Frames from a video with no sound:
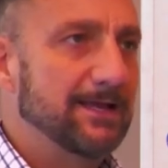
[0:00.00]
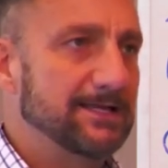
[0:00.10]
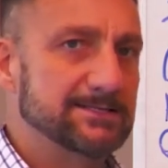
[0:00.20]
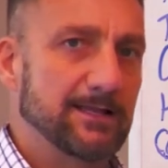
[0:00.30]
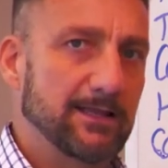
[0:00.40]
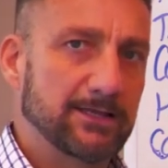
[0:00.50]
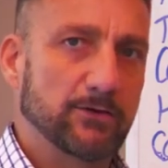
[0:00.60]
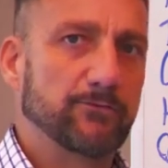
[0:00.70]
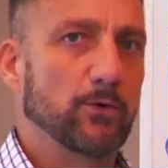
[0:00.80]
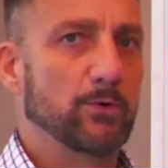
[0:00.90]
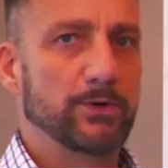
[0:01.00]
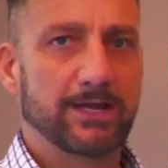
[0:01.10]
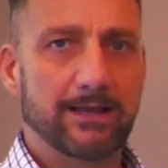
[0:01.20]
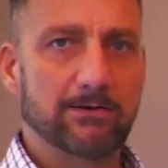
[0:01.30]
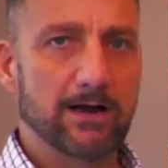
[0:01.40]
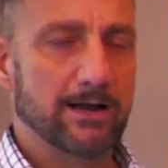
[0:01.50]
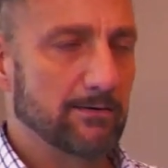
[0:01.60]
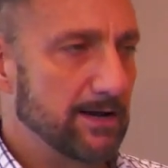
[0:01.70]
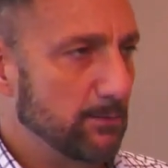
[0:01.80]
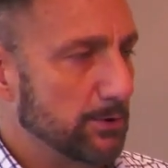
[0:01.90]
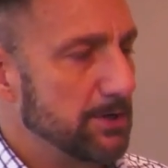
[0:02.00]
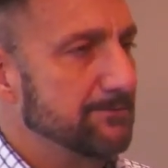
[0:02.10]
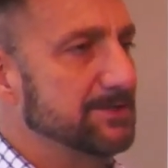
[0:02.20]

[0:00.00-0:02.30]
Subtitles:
It's not like your 401k or IRA where you have